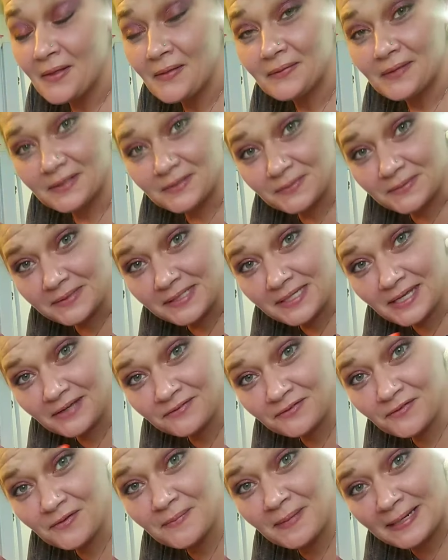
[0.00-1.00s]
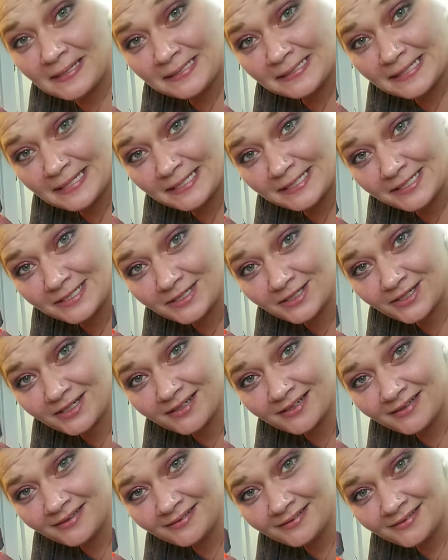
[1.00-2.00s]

This was a gift from my sister.